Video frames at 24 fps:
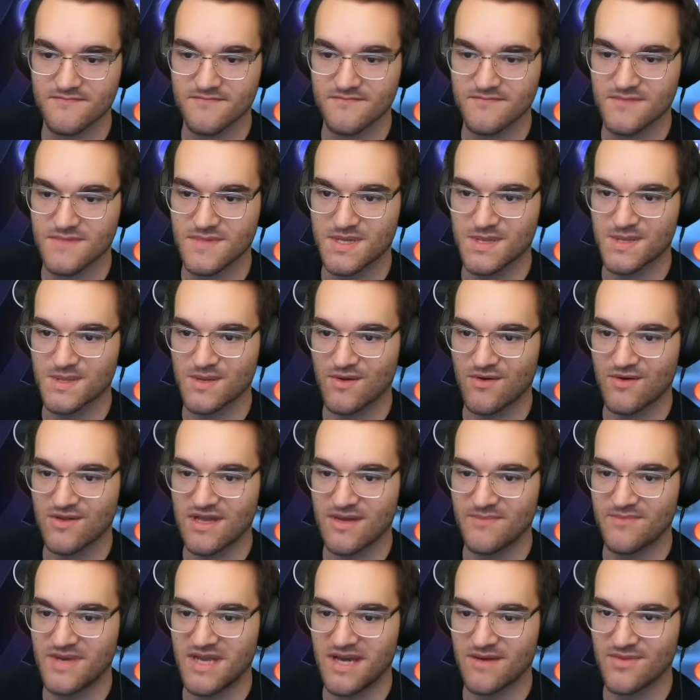Just hold
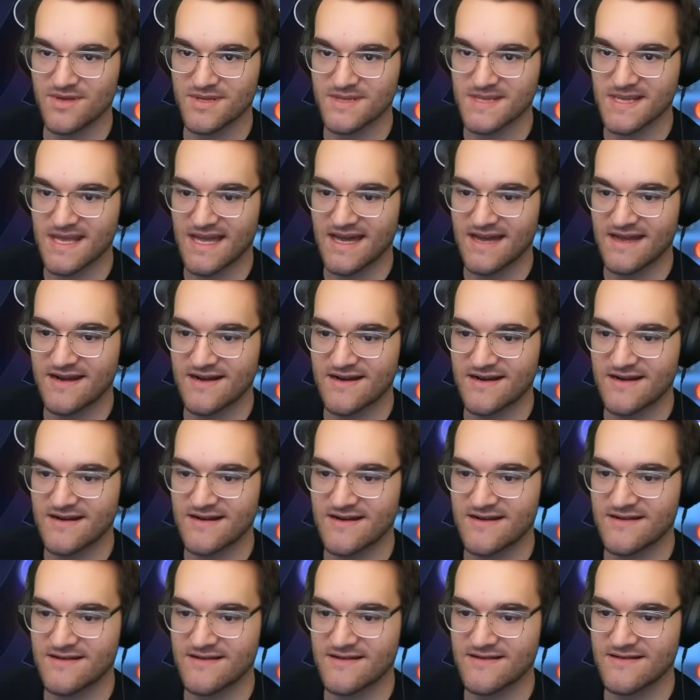up double
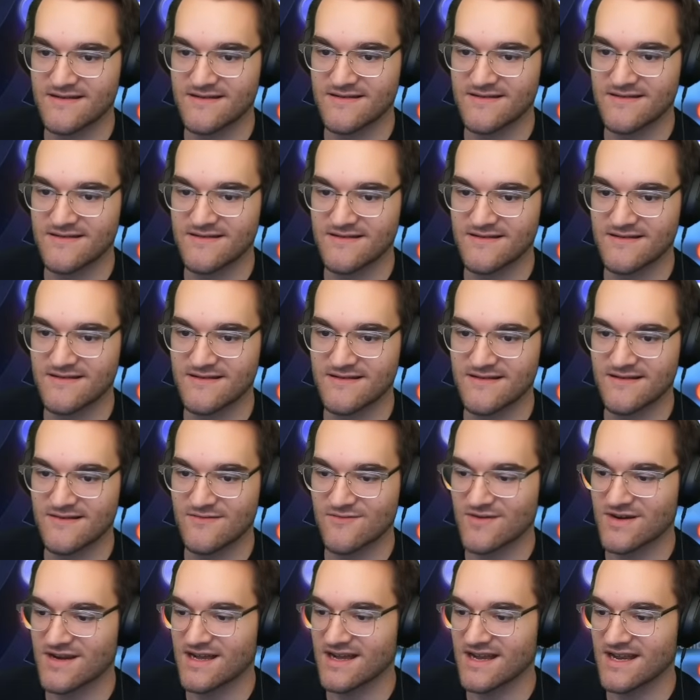scatter.
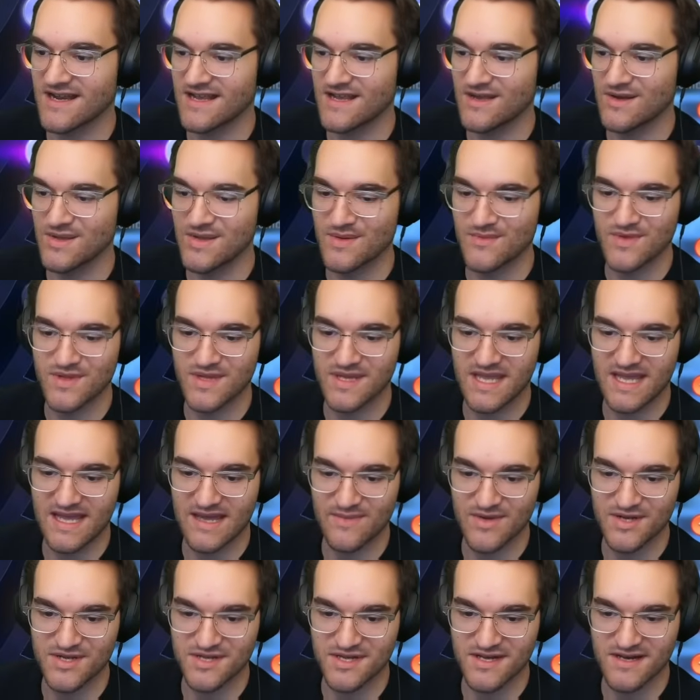We're not going to kill them with
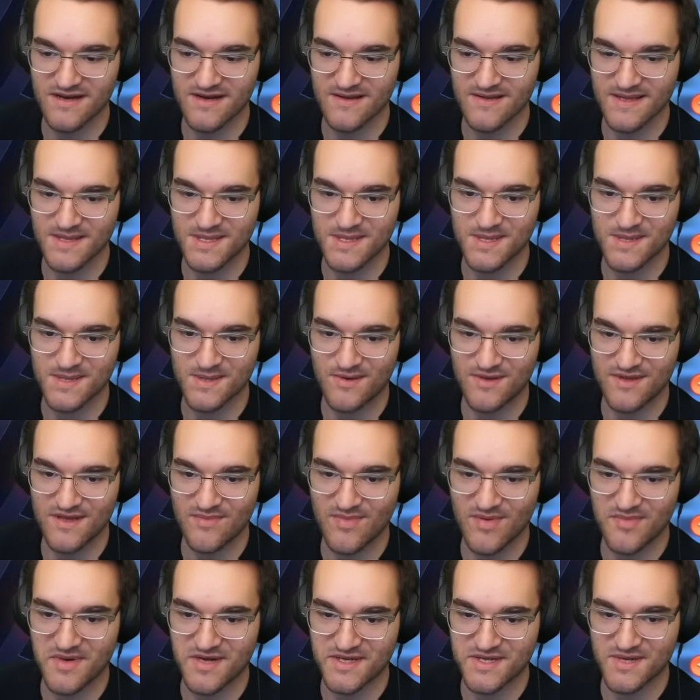damage here. Let's just hold
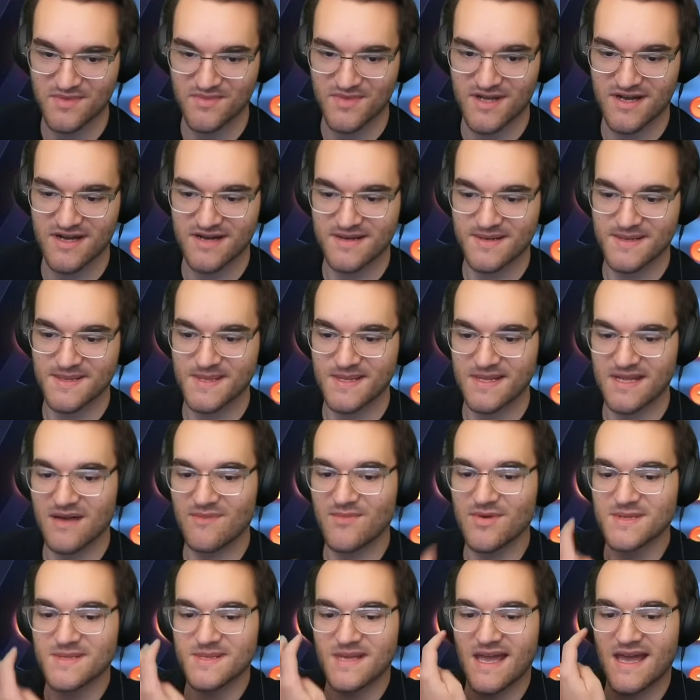up a bunch of blockers and
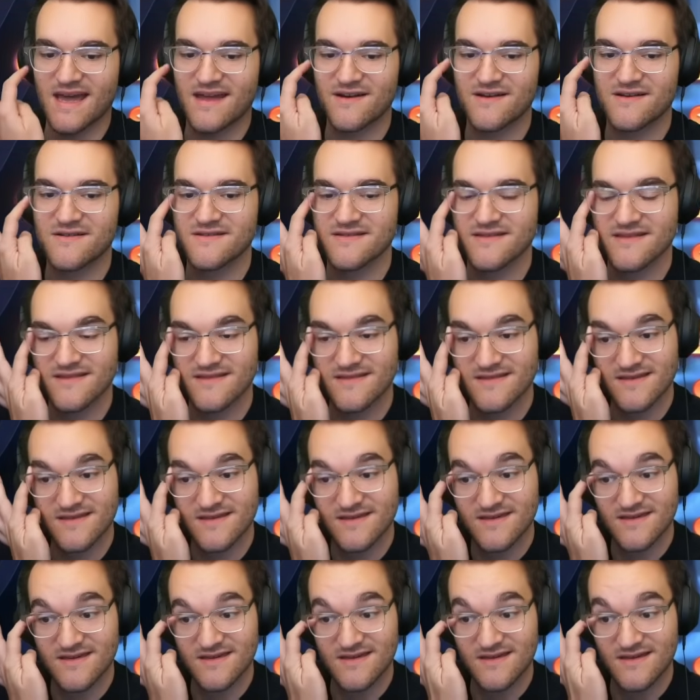double scatter and
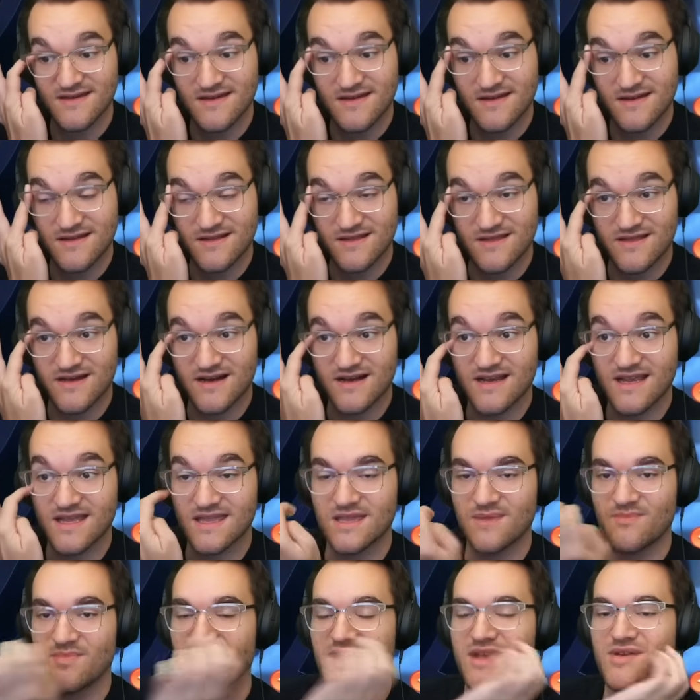lock in
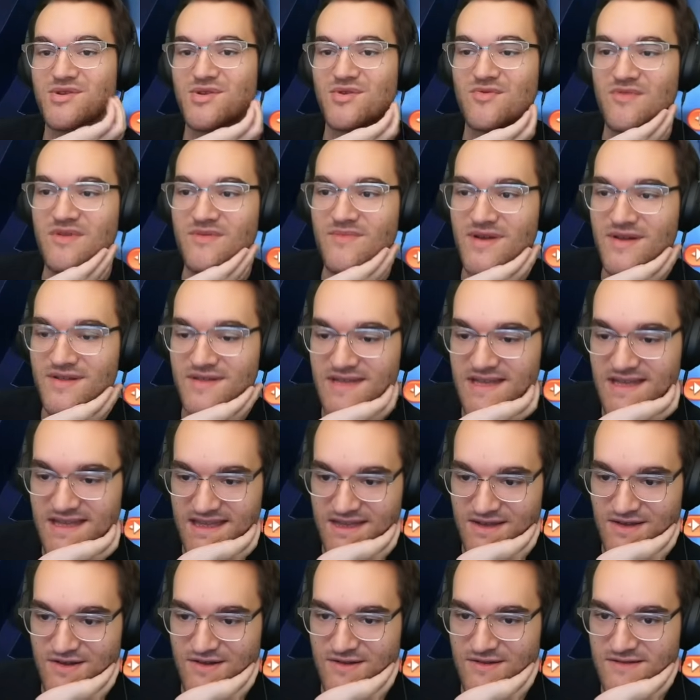the patient rebuilding
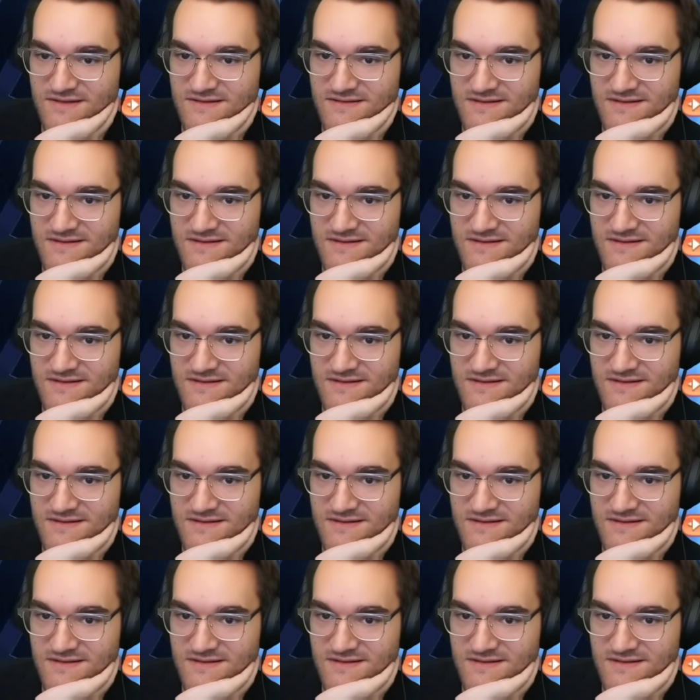kill.